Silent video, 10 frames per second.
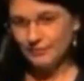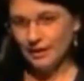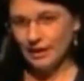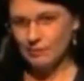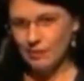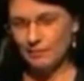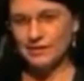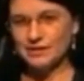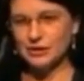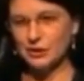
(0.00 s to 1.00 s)
a
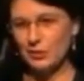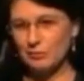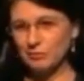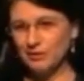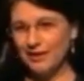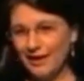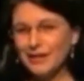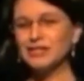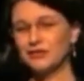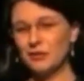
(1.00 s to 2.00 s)
minister who I'm
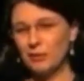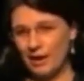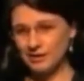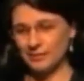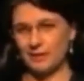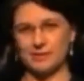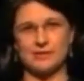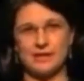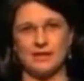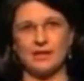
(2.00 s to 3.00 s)
actually very proud to be able
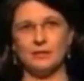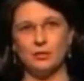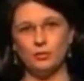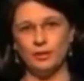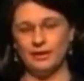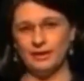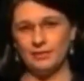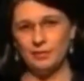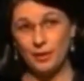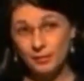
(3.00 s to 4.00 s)
to say will be
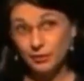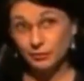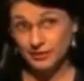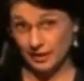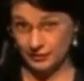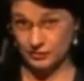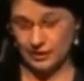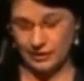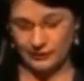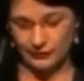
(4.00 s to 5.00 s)
the Premier of South
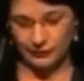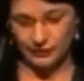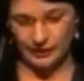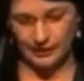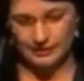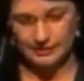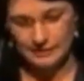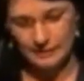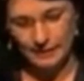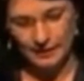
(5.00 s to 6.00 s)
Australia in a few days.
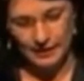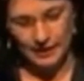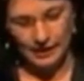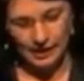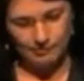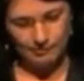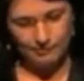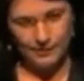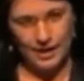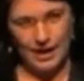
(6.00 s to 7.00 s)

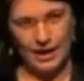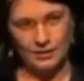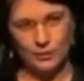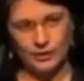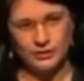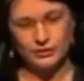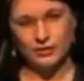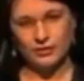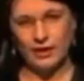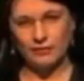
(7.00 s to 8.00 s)
And when I
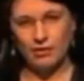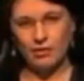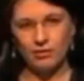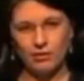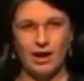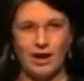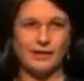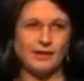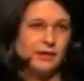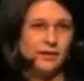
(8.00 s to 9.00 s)
took on that role, I
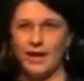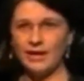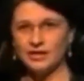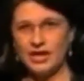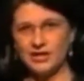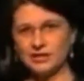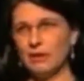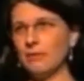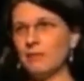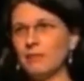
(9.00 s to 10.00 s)
had a chat to
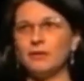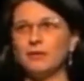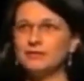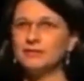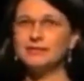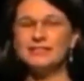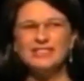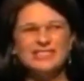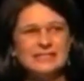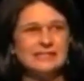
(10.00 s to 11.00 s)
my mum. I said, you know,